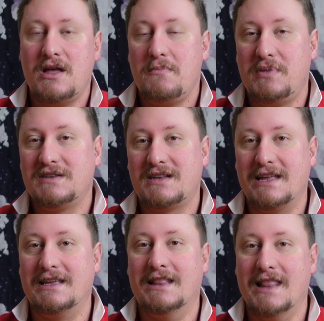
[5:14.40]
but
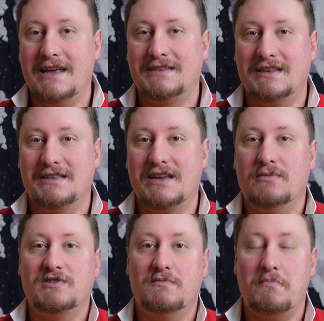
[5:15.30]
slightly less in
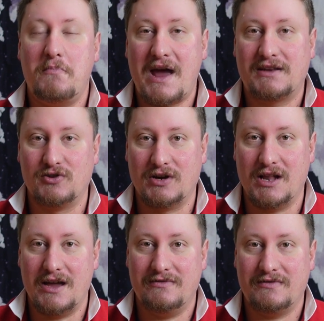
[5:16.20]
terms of battery
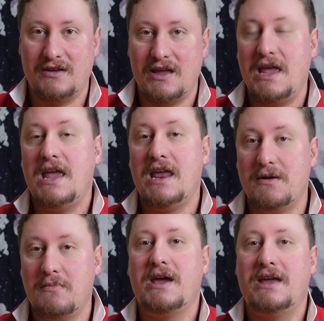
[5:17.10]
life.
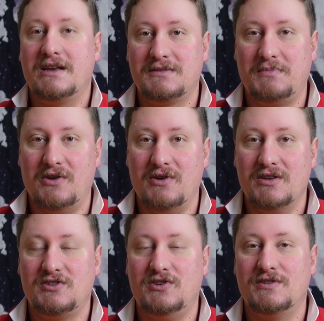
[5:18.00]
In my
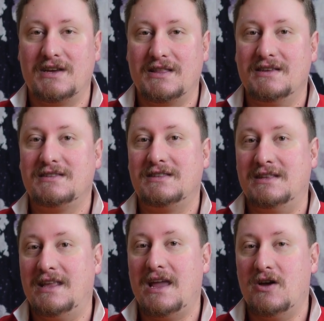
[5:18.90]
experience, using this
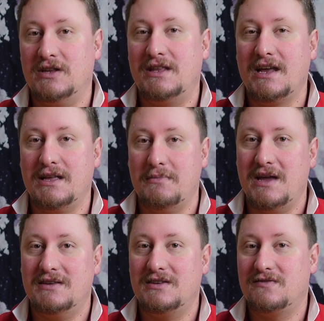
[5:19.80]
on a daily
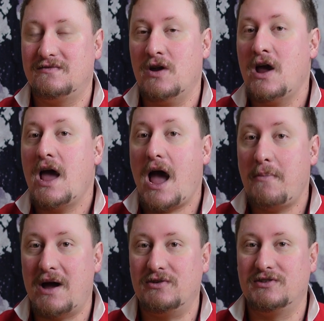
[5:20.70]
basis for
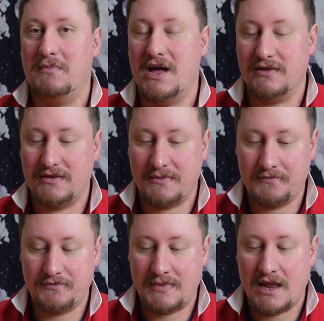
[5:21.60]
about a month.
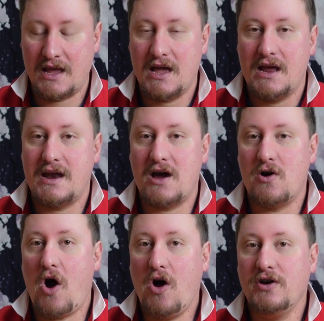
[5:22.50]

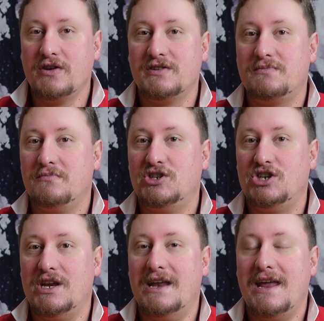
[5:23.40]
Now, Honor's
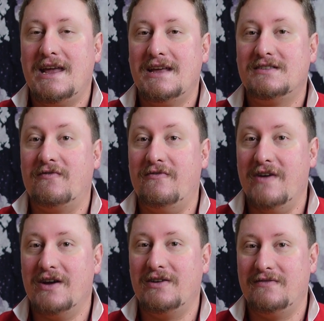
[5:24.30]
machine is
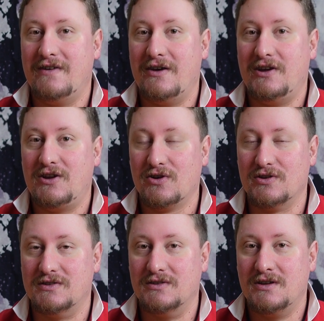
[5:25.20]
very, very
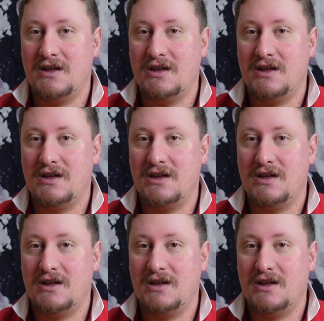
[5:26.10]
good.